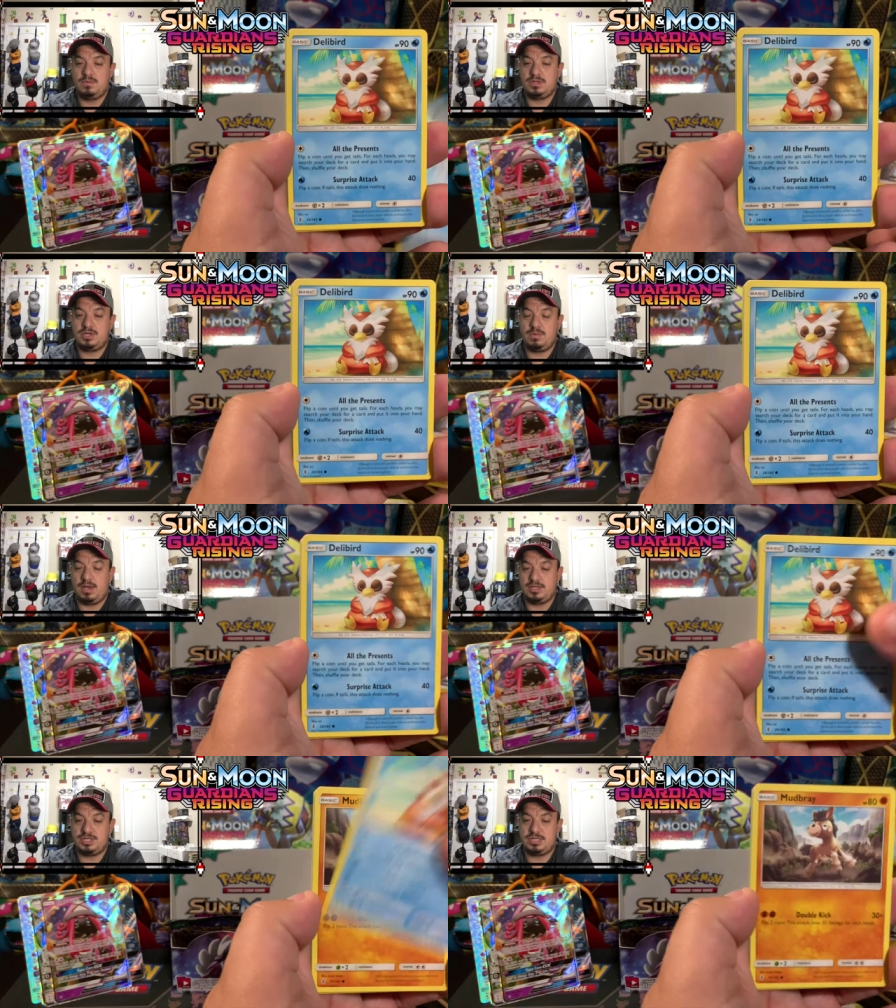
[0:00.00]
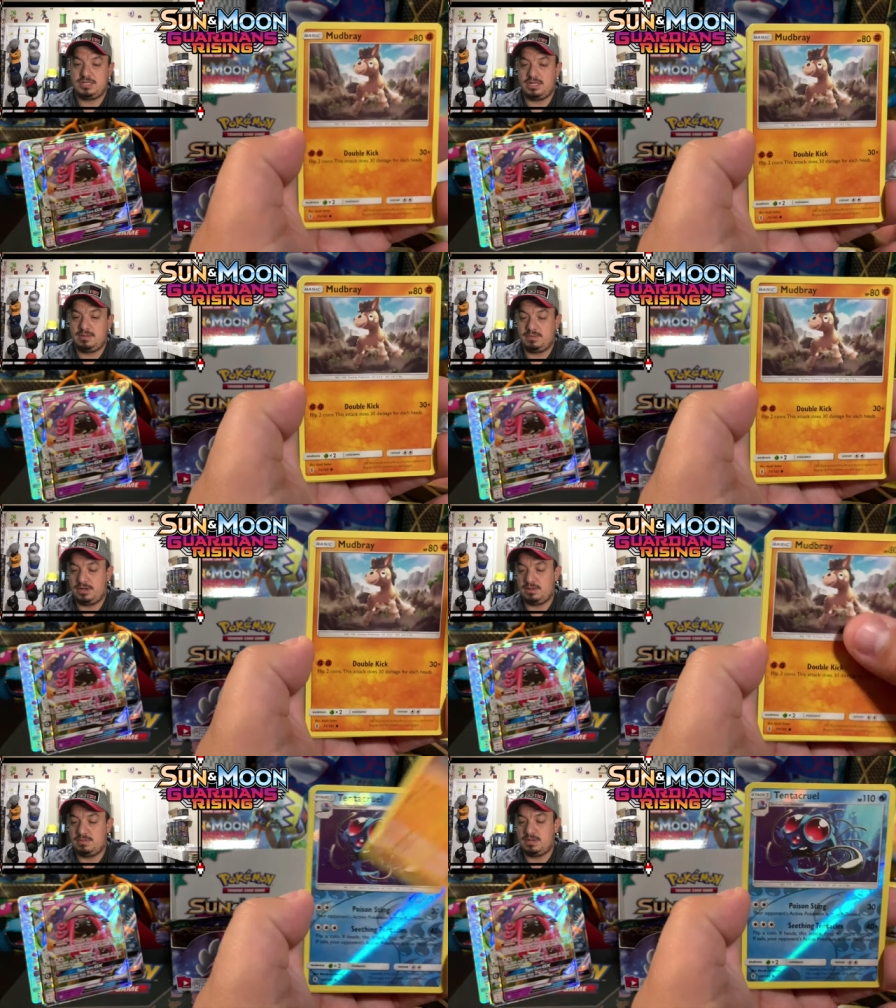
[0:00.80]
Wishiwashi,
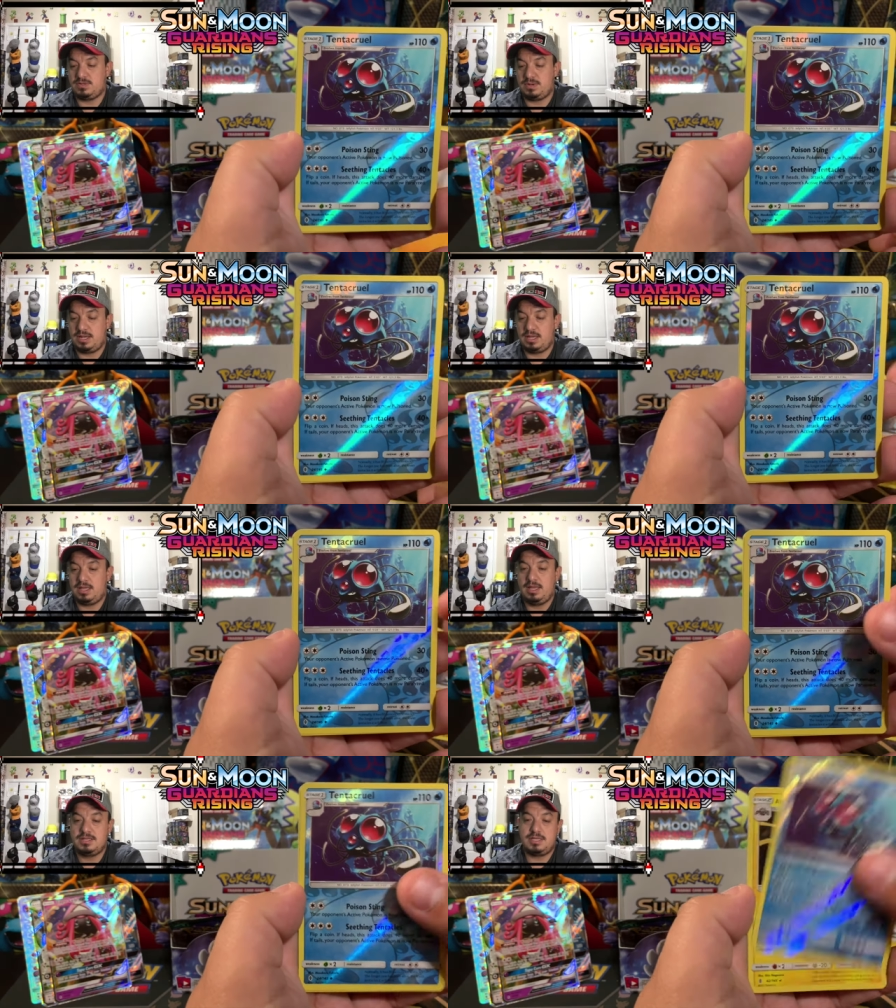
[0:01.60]
Delibird, Mudbray,